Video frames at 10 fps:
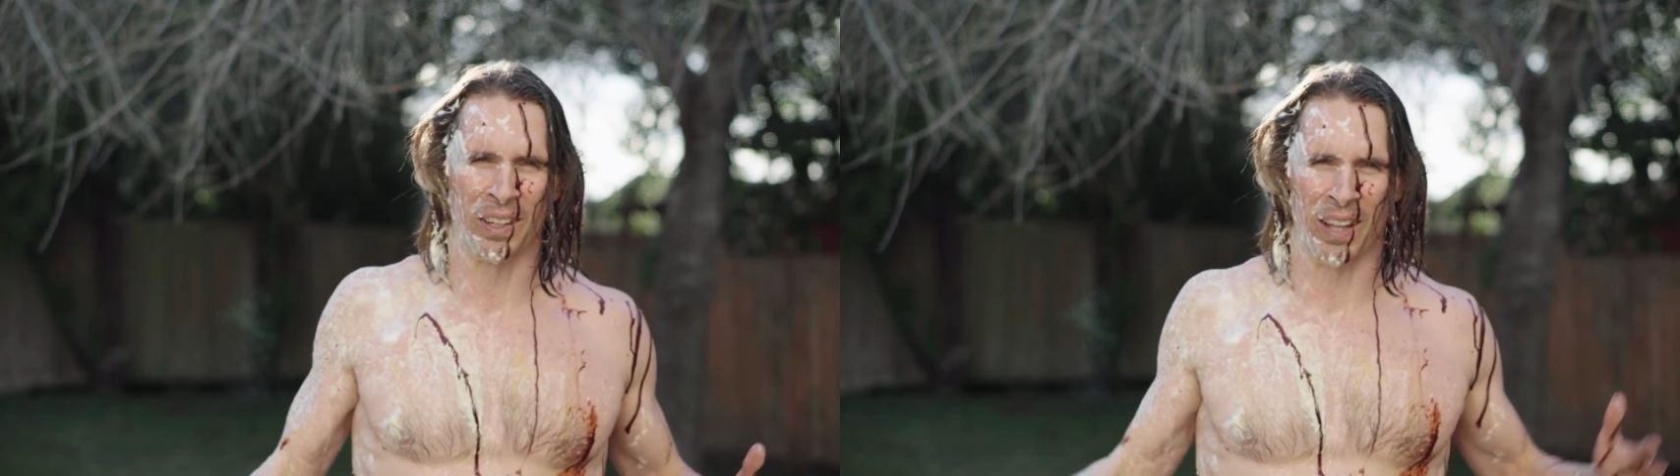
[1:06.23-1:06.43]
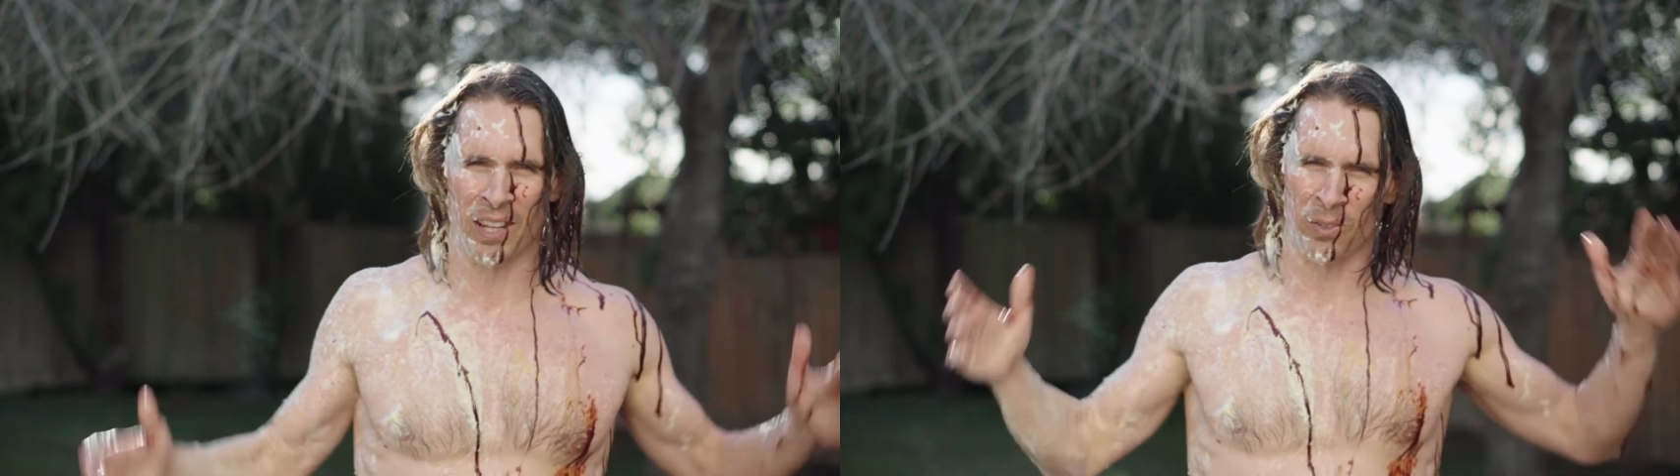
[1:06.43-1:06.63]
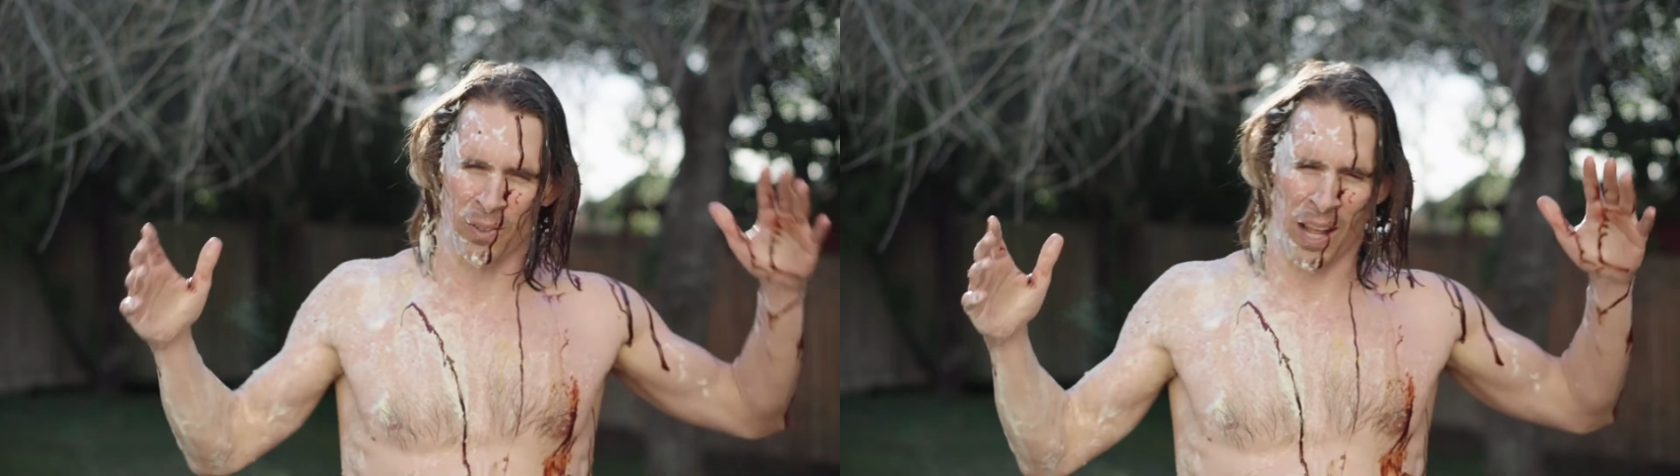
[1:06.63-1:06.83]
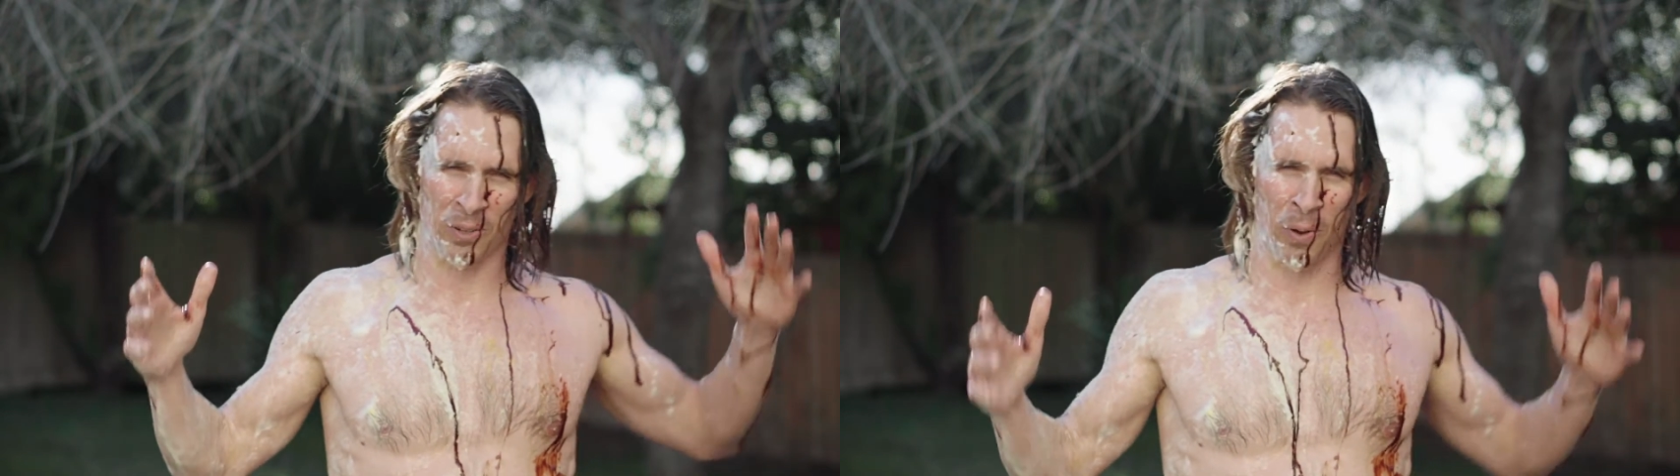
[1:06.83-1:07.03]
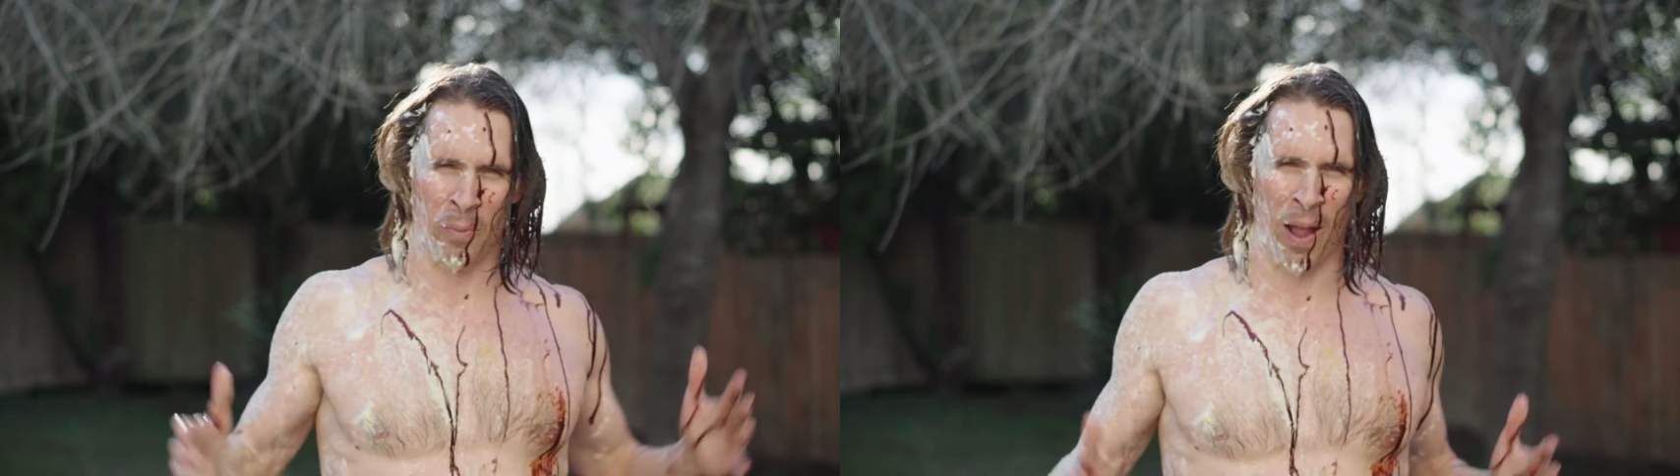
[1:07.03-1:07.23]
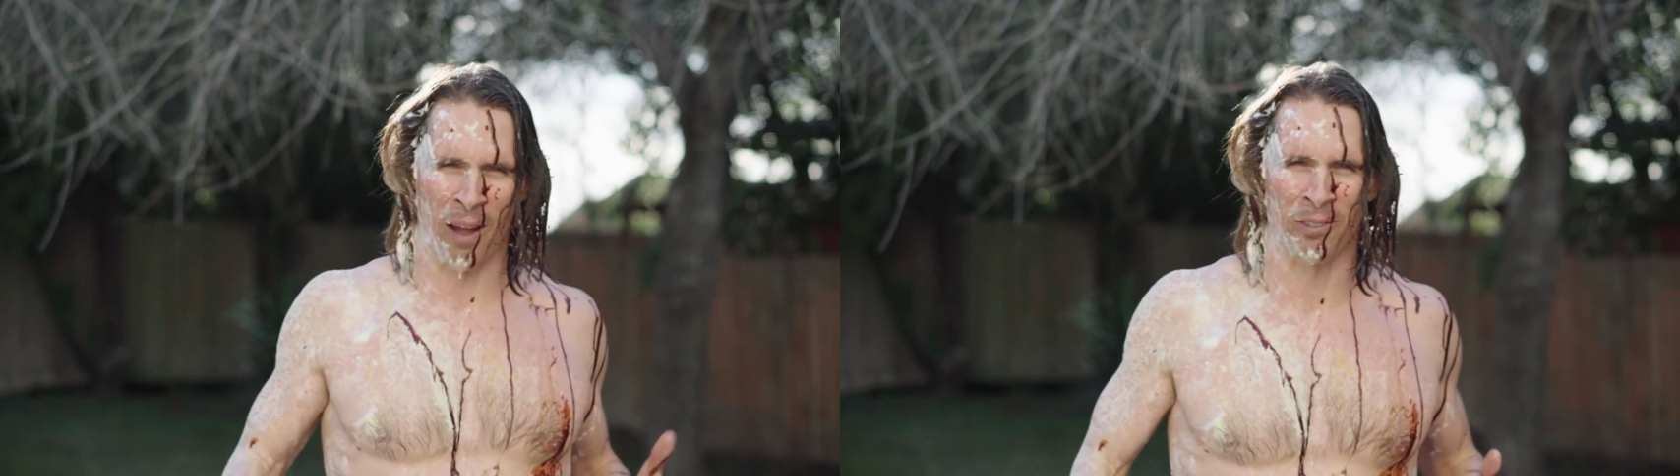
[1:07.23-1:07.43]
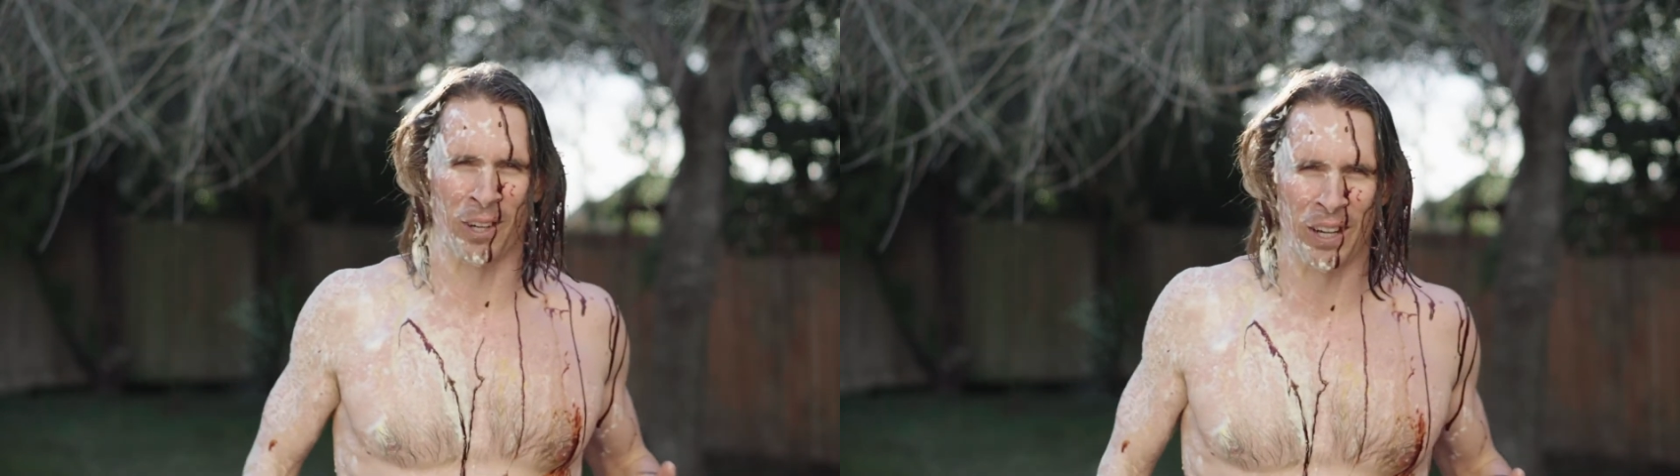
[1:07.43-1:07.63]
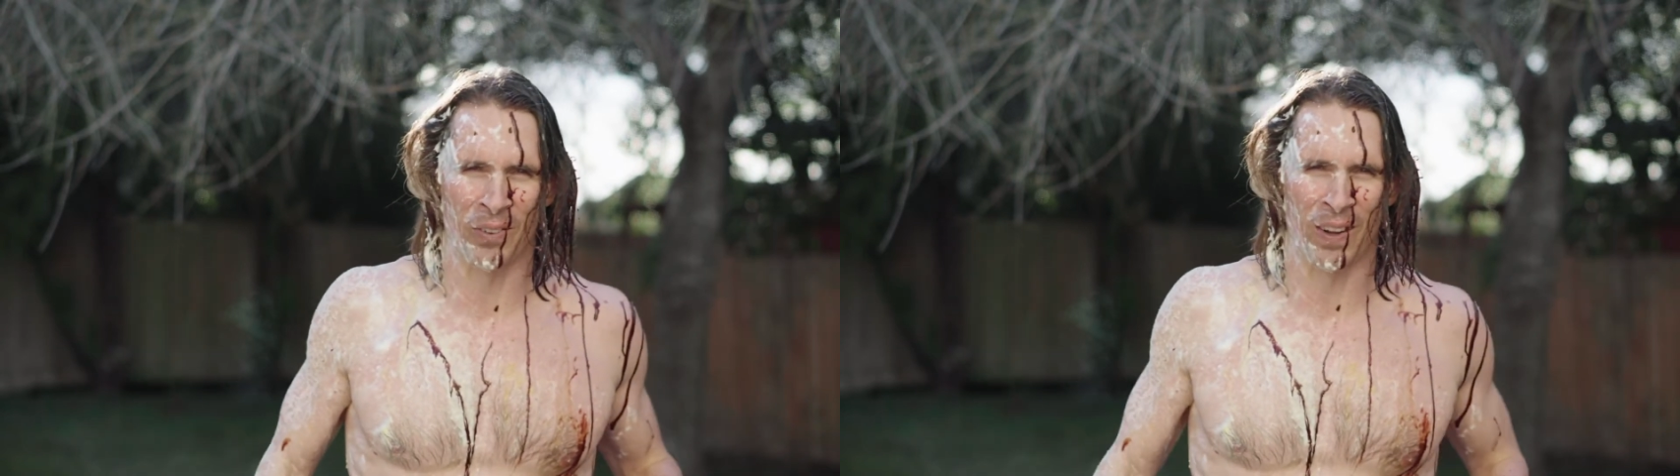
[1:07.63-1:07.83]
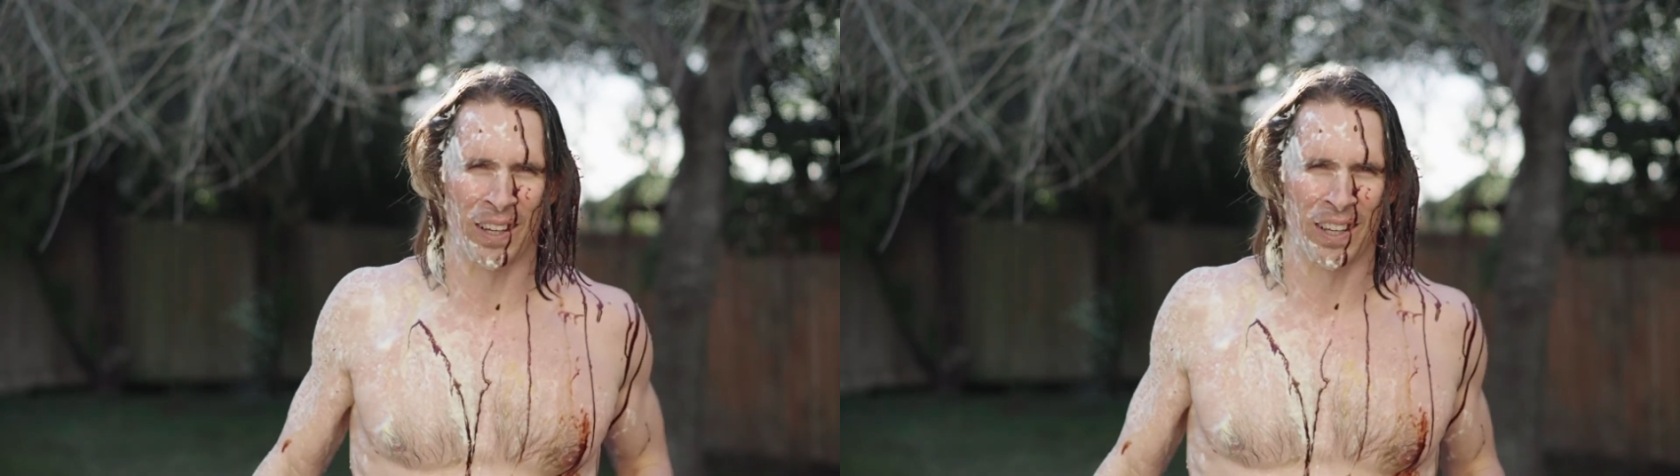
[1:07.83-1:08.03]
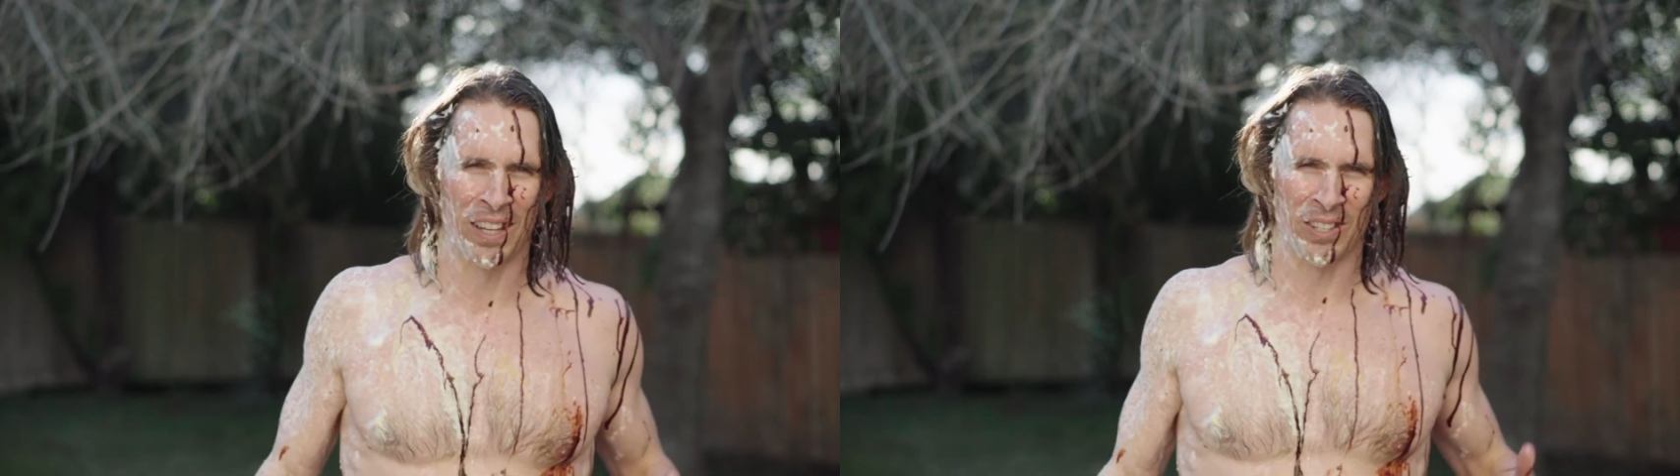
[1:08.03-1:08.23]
That's what I'm after anyway.